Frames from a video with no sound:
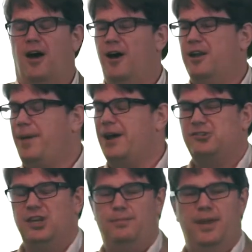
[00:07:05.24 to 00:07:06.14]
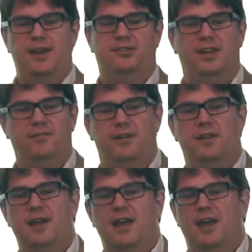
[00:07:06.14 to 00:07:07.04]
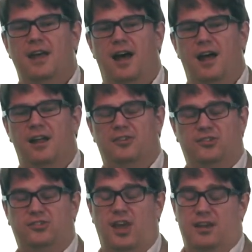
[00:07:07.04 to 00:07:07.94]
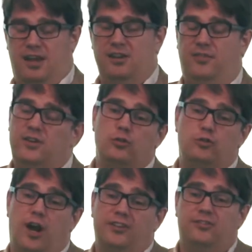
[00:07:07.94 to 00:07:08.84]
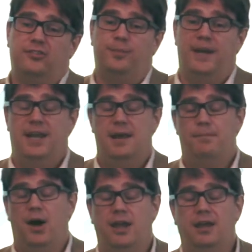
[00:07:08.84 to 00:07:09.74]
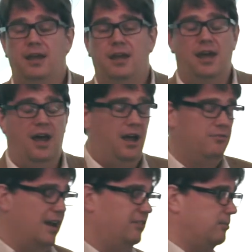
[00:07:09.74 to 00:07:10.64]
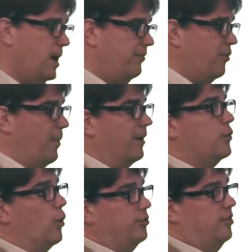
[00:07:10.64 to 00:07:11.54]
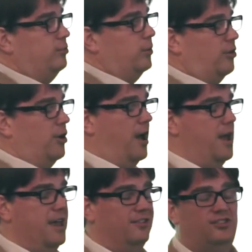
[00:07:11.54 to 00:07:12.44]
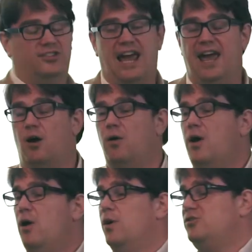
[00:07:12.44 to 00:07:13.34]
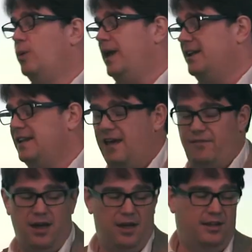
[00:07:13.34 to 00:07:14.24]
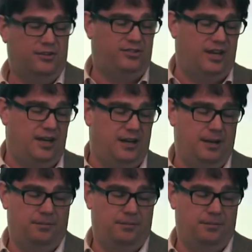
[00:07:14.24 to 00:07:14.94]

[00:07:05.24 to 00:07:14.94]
heard about GPs and even individual trusts being hit by ransomware before. But of course, this was on a scale which we had never seen